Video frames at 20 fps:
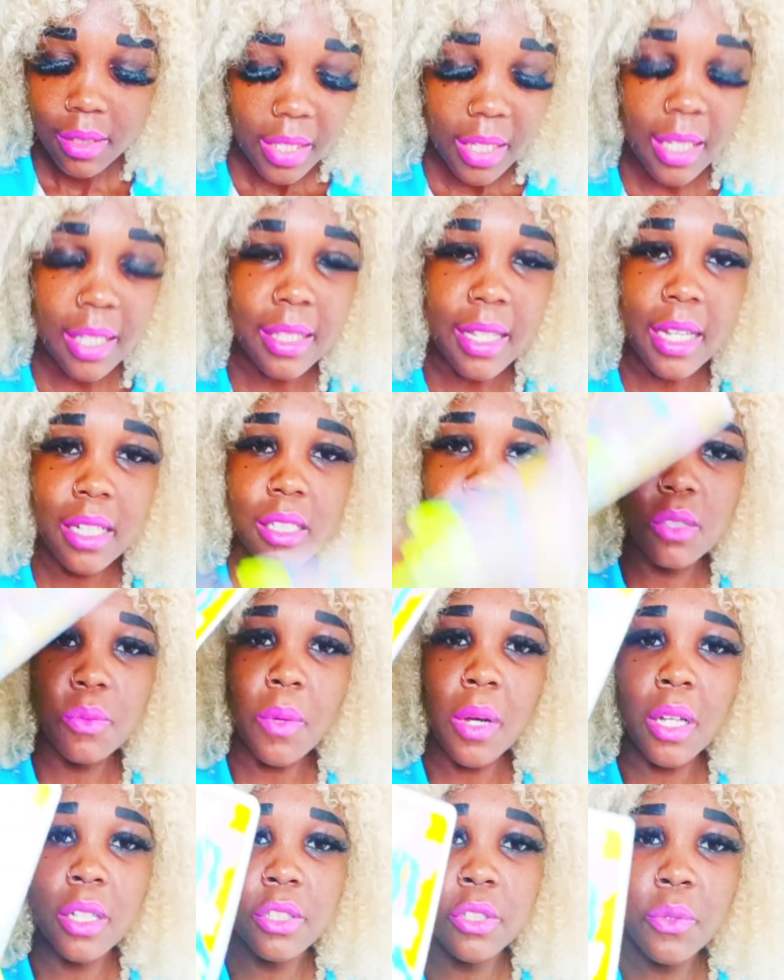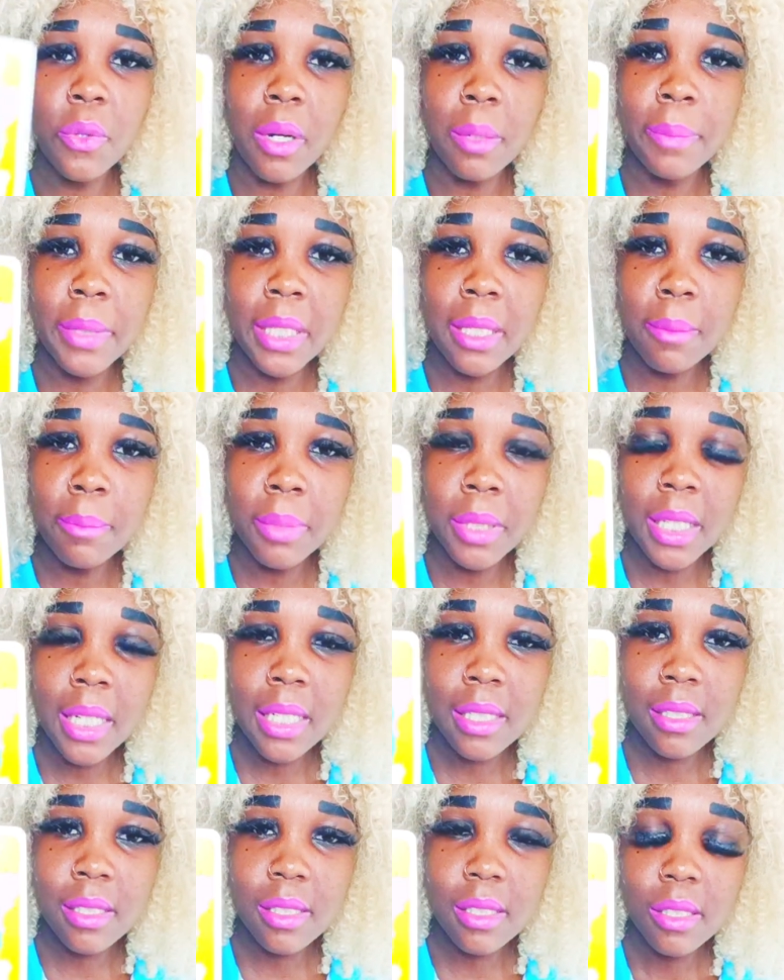And that is why you are being
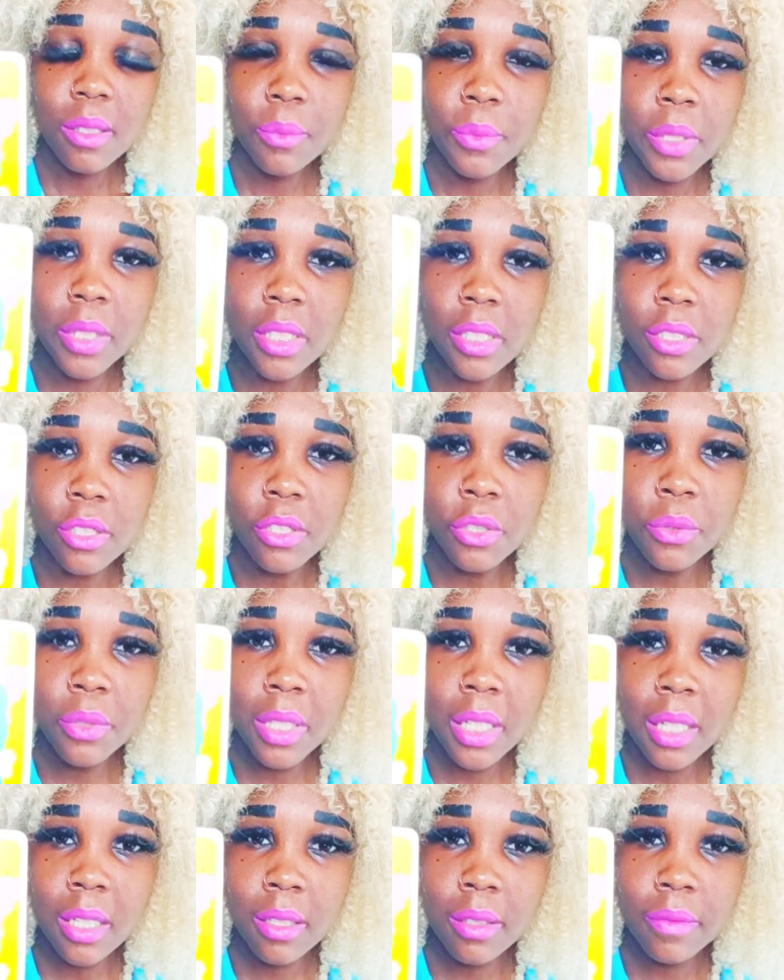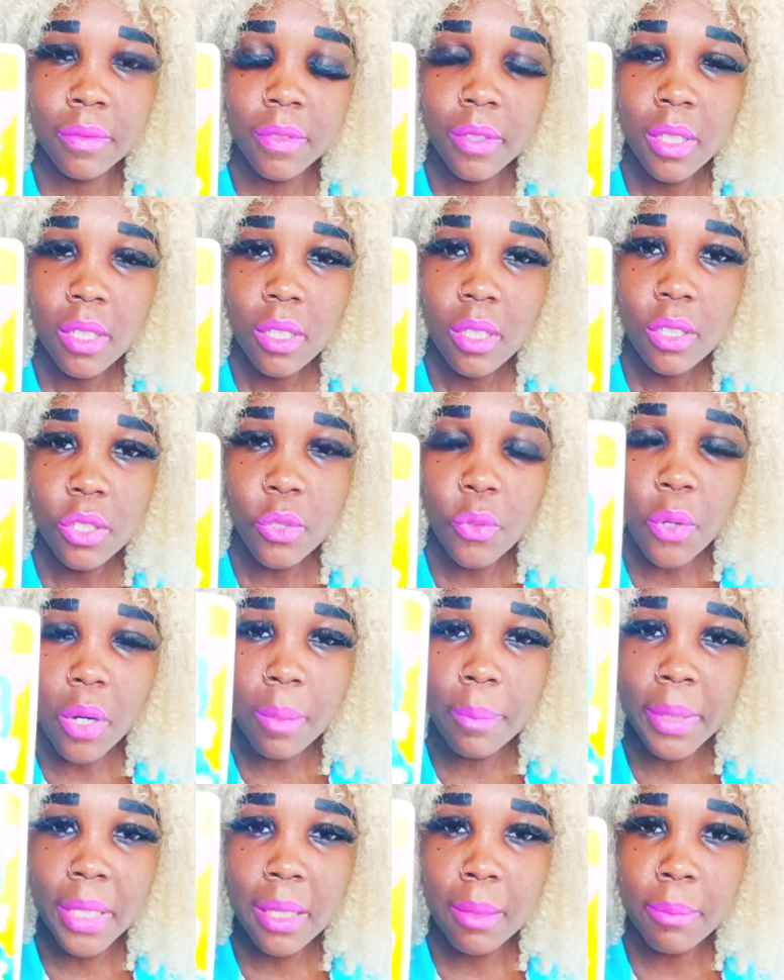blessed with this new love. You are
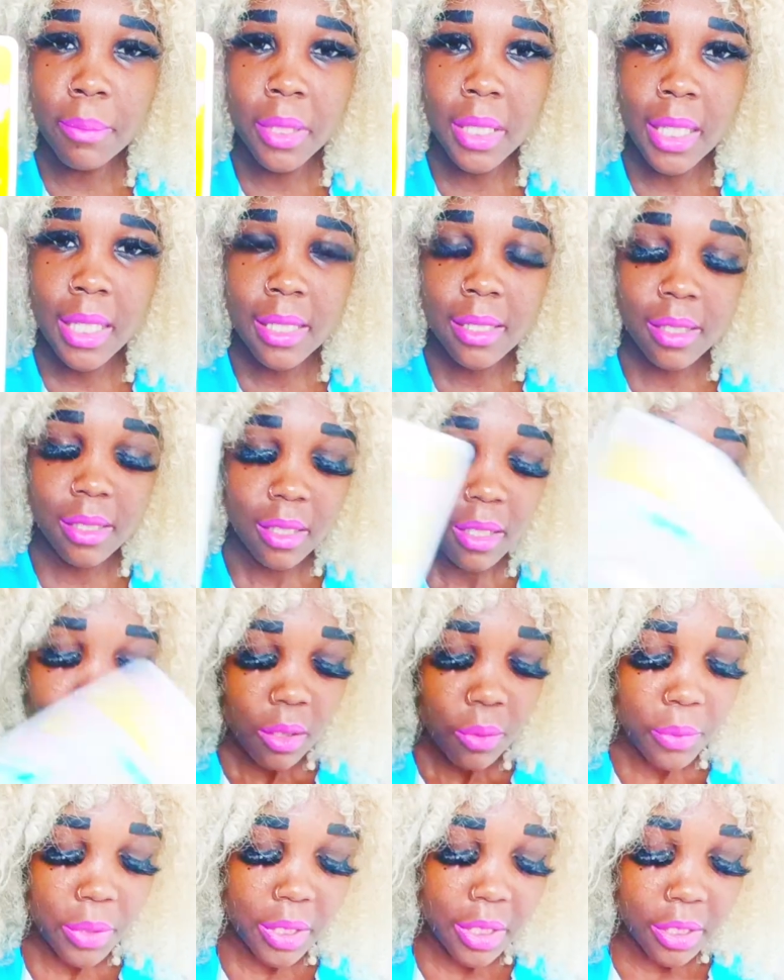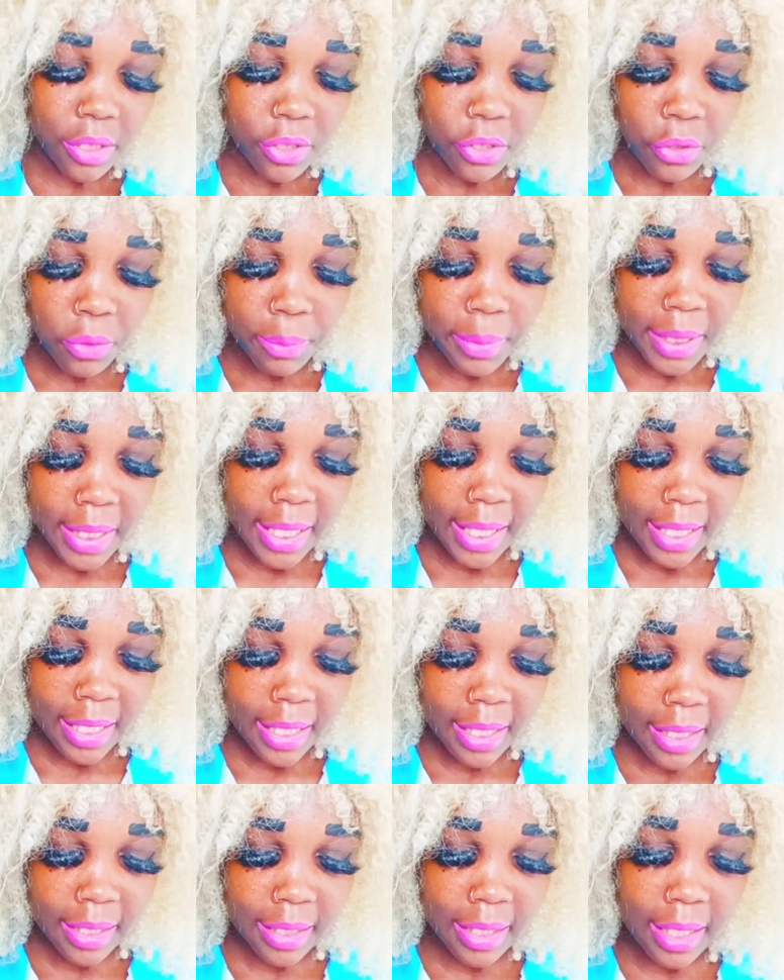being blessed with this new
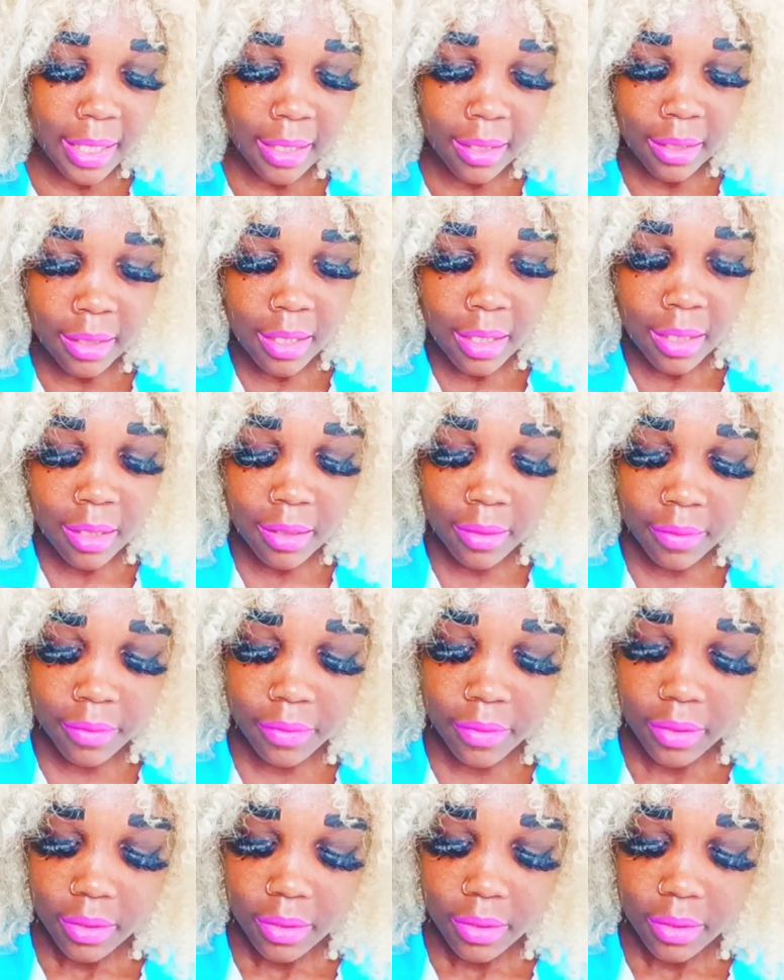beginning in love.